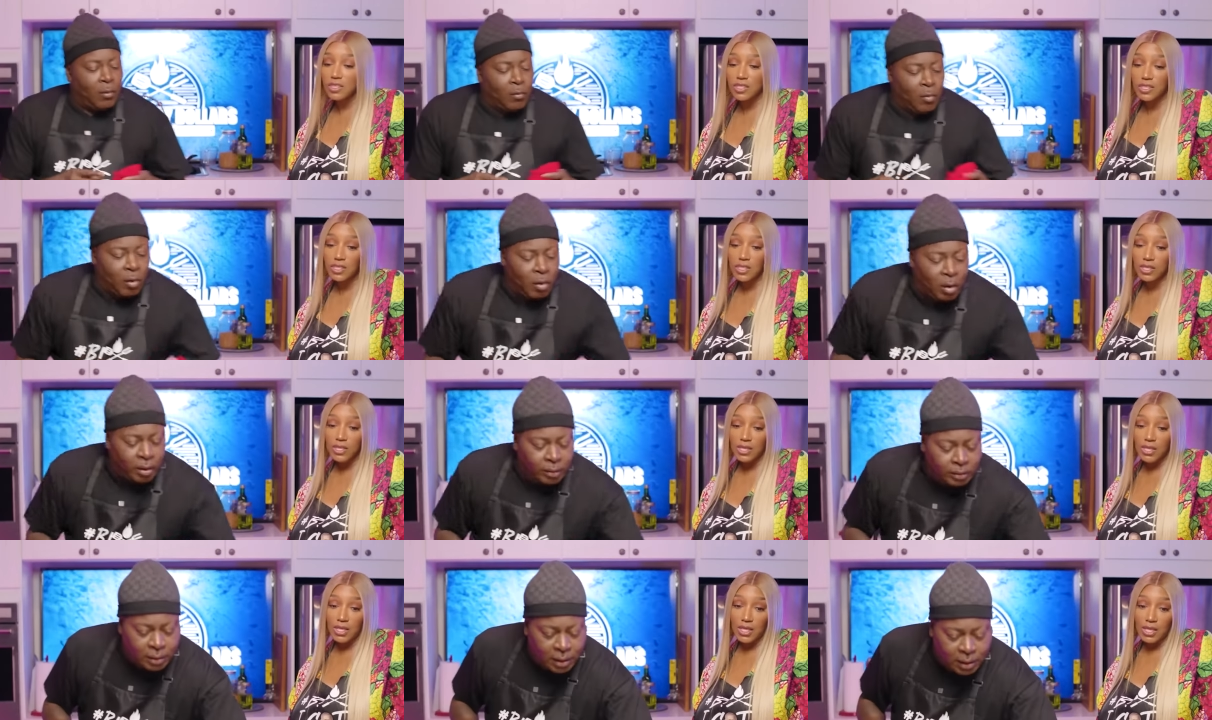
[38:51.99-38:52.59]

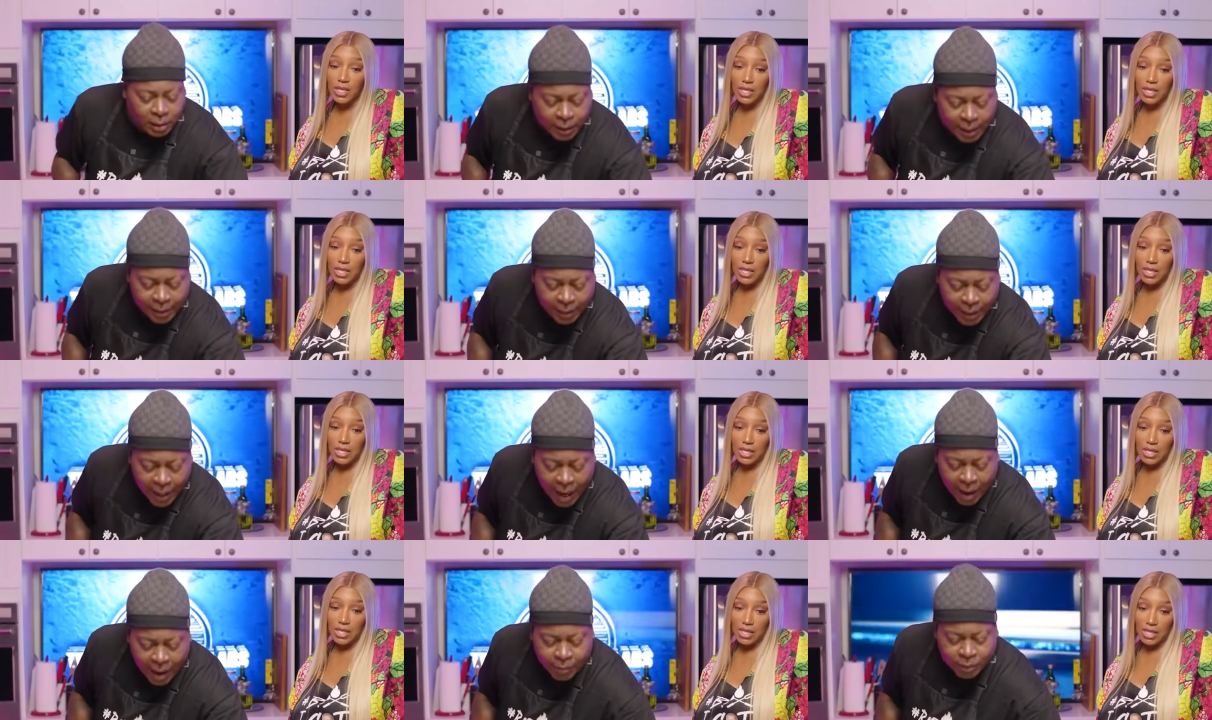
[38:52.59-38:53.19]
Speaker 1: And she,
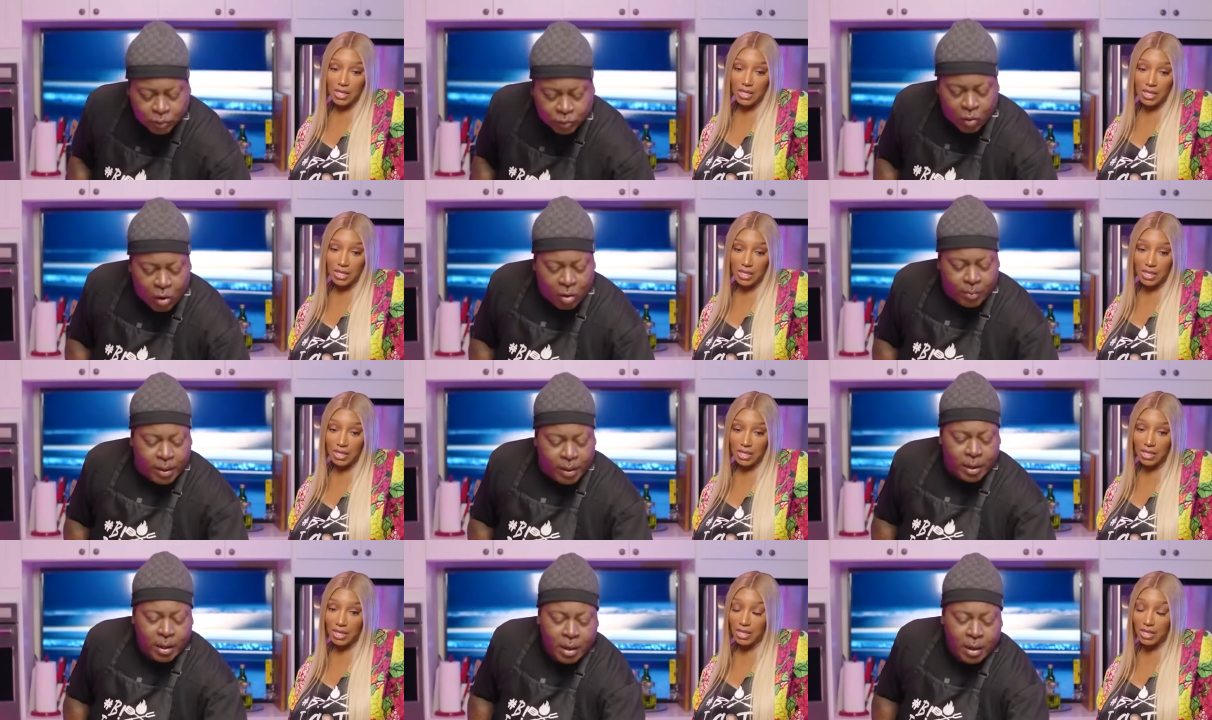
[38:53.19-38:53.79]
the average
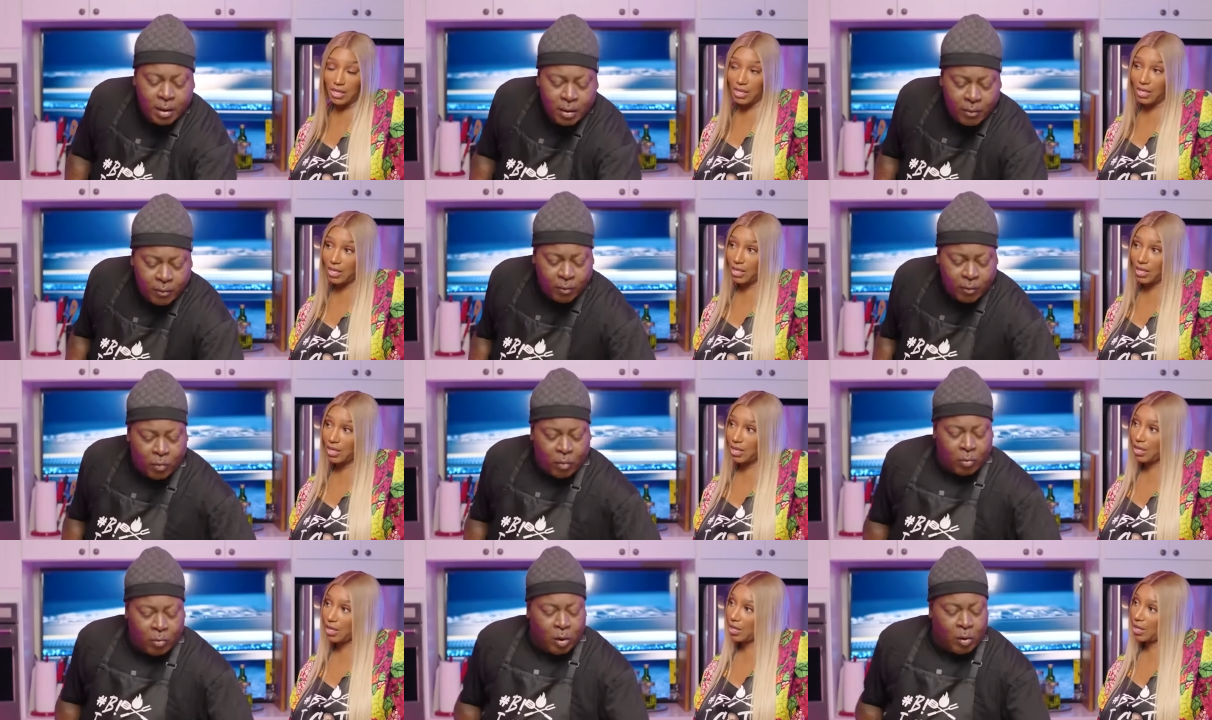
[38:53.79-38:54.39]
woman
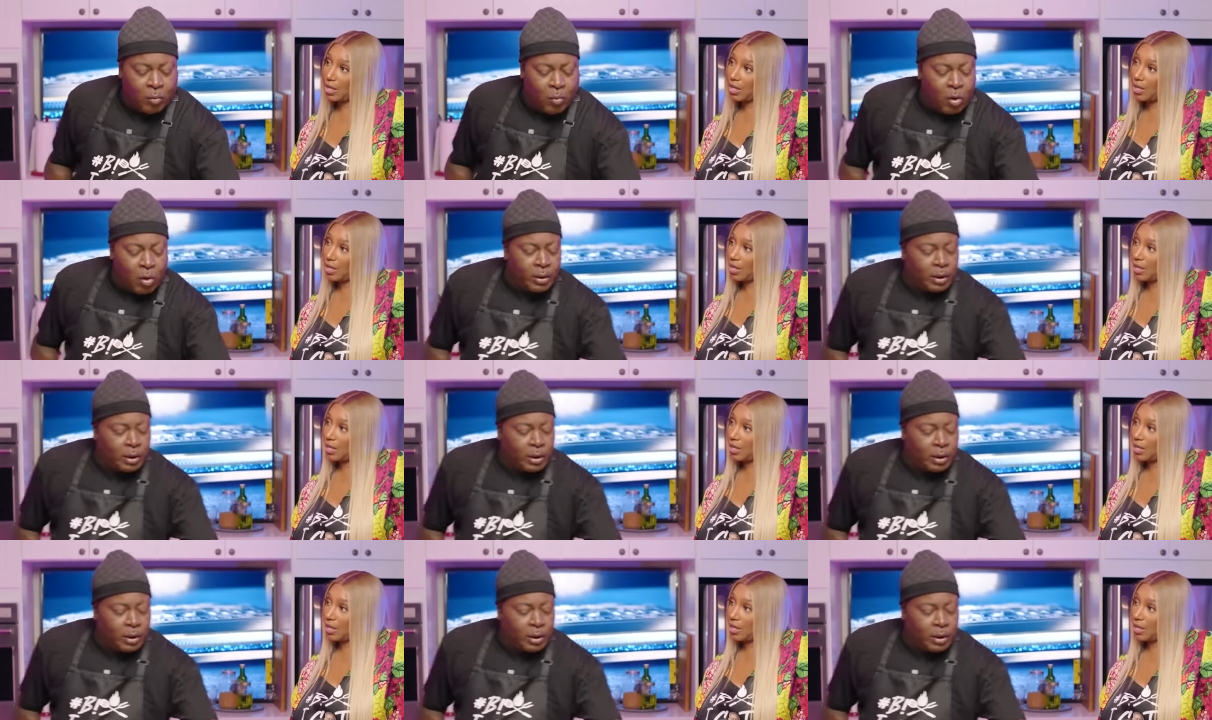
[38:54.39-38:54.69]
would